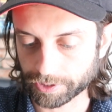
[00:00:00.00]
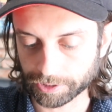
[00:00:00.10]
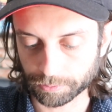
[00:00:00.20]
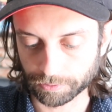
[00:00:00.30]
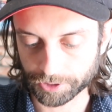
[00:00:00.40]
I
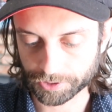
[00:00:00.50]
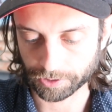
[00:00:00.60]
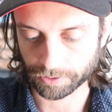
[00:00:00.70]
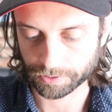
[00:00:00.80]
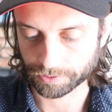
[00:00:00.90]
think they were
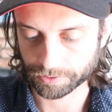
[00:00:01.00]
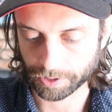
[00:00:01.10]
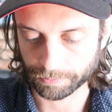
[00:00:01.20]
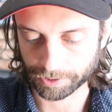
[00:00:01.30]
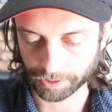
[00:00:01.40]
viscose or
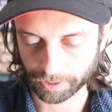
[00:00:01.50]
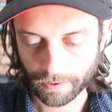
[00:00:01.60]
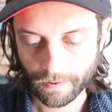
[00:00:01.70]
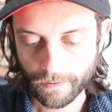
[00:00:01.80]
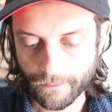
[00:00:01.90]
something.
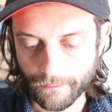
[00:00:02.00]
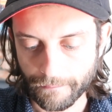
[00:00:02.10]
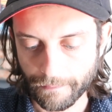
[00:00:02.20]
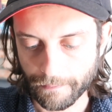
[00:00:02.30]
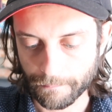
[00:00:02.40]

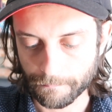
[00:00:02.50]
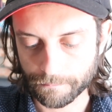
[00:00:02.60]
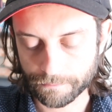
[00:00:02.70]
Uh,